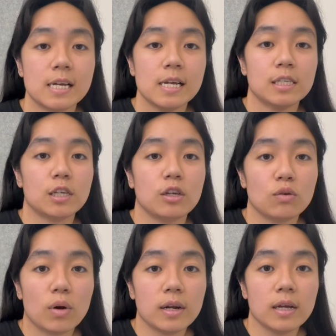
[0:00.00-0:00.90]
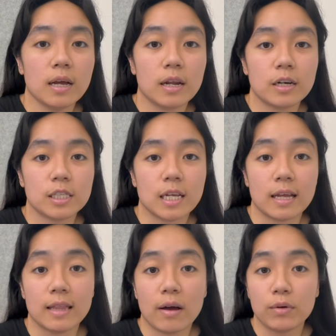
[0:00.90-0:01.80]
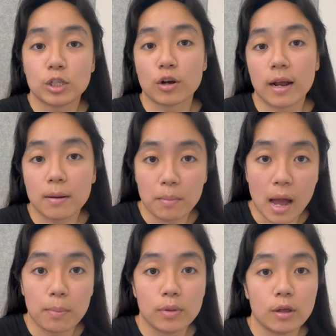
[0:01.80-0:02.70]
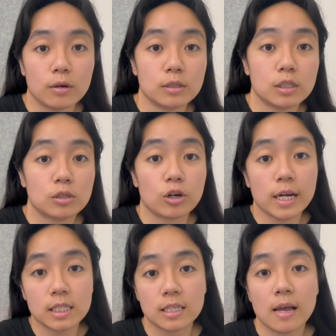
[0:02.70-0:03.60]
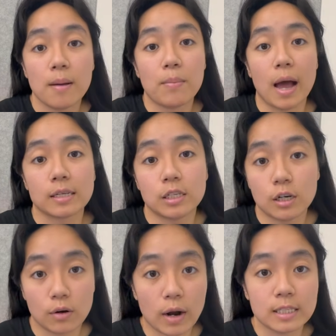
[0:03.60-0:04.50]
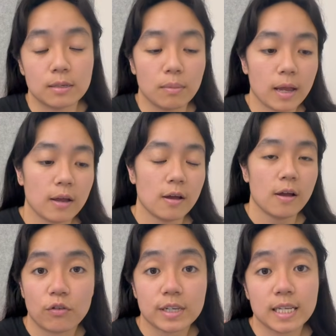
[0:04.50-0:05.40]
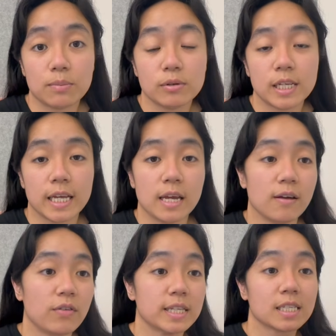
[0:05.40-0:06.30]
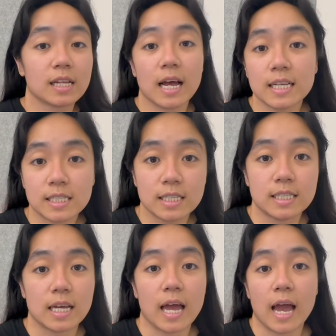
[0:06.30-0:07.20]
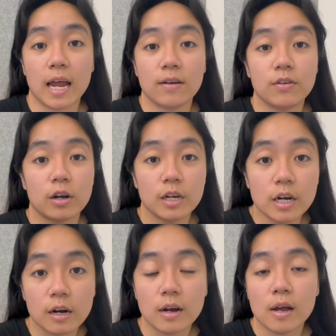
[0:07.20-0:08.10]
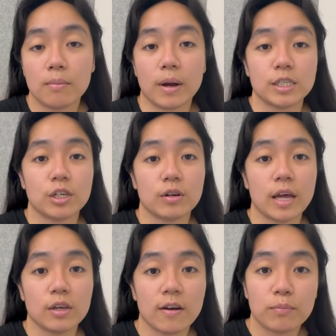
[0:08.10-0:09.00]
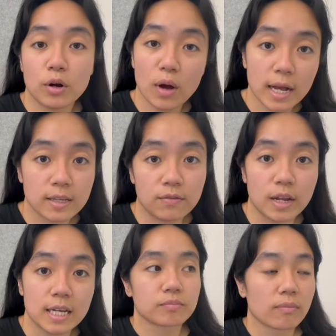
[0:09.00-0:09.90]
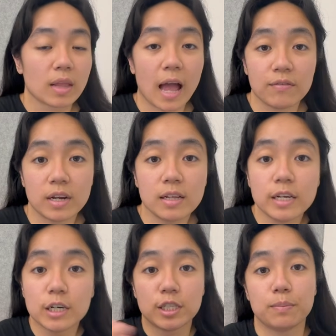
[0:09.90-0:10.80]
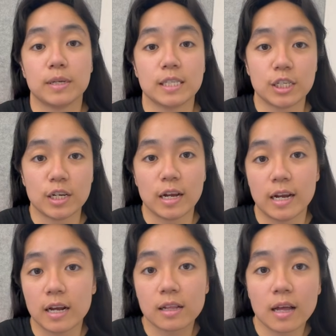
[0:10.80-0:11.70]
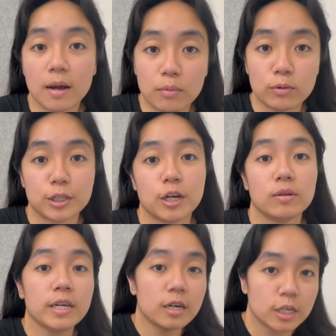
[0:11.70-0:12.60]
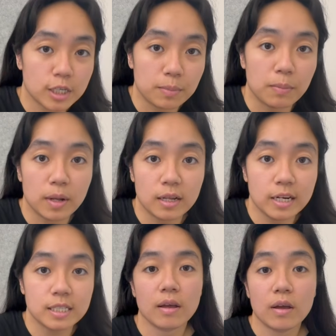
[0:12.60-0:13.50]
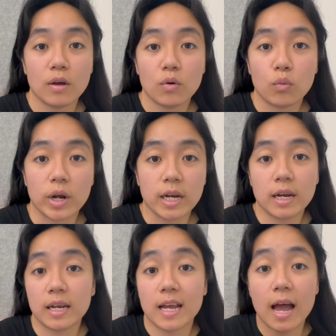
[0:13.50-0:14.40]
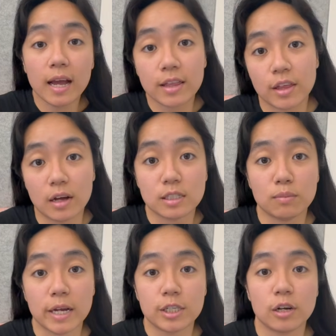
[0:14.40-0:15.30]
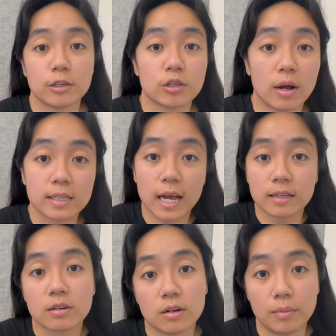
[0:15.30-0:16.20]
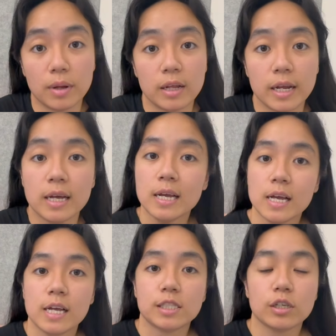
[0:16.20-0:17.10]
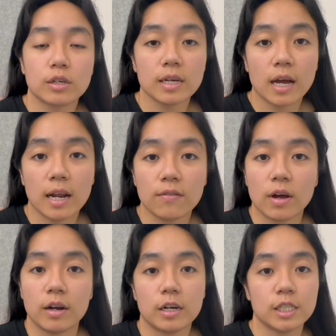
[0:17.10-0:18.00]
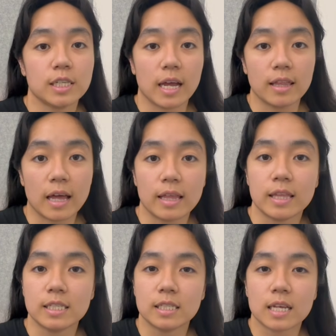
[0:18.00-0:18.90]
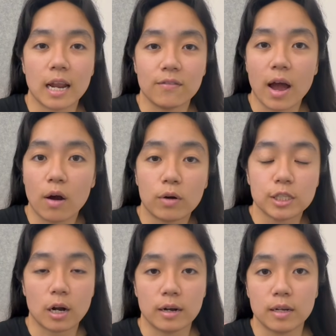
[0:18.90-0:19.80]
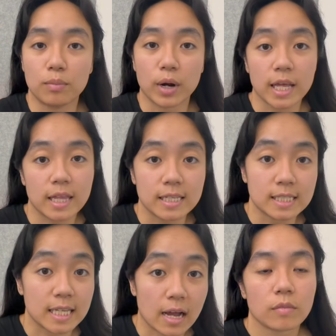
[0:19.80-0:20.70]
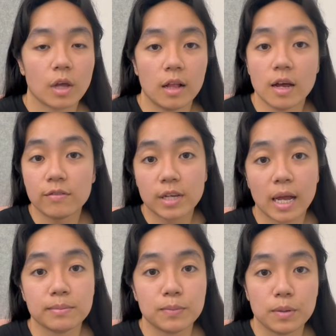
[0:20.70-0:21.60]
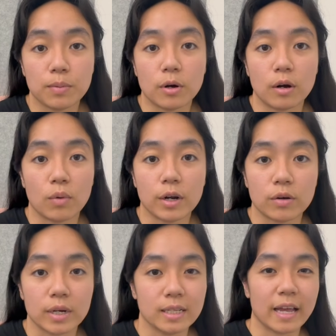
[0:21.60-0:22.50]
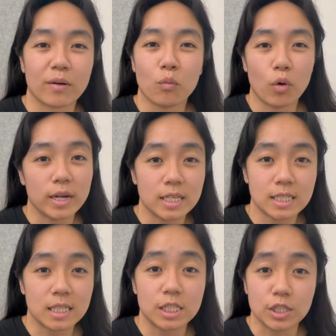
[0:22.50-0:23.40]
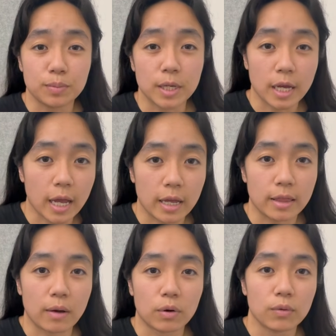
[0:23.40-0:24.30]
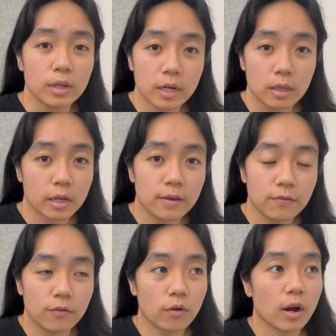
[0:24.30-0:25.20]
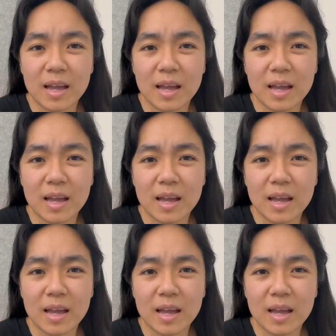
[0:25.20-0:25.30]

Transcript: So you want to understand that we try to map those traits back to your resume. For example, taking advanced classes ahead of your year might show that you have proactiveness. Having a leadership position in a club will show leadership abilities. Winning any hackathons might show strong technical ability. So you can kind of understand that this is kind of how we're starting to break things down. A lot of times people are wondering like, what is the GPA that we're really looking for?